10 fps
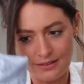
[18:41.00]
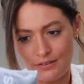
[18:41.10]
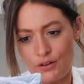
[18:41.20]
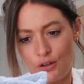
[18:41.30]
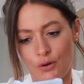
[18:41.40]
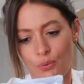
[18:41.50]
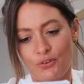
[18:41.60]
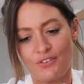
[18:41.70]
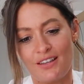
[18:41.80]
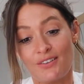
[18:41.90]
have a look,
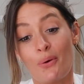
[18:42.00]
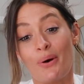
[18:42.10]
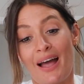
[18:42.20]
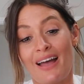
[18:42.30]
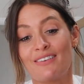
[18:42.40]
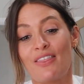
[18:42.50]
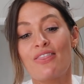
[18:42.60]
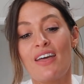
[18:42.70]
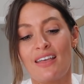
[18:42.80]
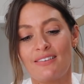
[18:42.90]
what's this? Oh, okay, so
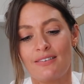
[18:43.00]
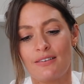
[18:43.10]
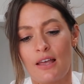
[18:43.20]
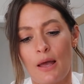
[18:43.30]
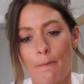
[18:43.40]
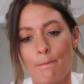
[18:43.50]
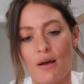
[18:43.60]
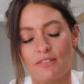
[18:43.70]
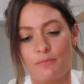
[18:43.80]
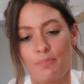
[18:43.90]
this
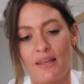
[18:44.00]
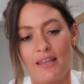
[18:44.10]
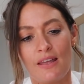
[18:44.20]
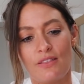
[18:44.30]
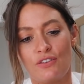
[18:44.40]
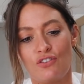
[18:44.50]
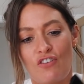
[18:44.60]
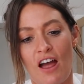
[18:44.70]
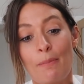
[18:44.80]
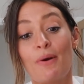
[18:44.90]
must be the
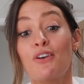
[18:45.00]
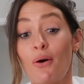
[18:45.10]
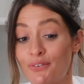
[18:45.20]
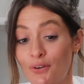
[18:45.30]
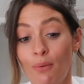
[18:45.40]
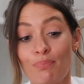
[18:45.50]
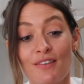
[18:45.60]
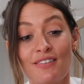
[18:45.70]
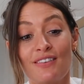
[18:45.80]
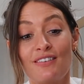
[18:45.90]
strap. No, it's not.
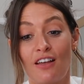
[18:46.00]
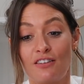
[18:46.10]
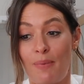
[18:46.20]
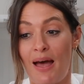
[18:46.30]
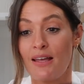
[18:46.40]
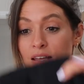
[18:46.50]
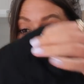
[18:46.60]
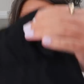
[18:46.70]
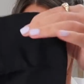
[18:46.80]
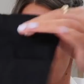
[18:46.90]
This is the dust bag.
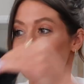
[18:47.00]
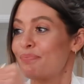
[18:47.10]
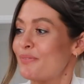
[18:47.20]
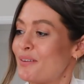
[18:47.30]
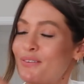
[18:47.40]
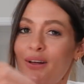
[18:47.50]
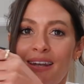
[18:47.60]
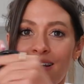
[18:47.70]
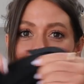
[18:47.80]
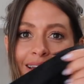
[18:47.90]
It's got
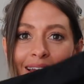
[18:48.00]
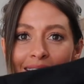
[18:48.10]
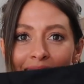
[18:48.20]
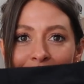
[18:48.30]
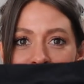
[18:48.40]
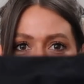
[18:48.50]
a little, little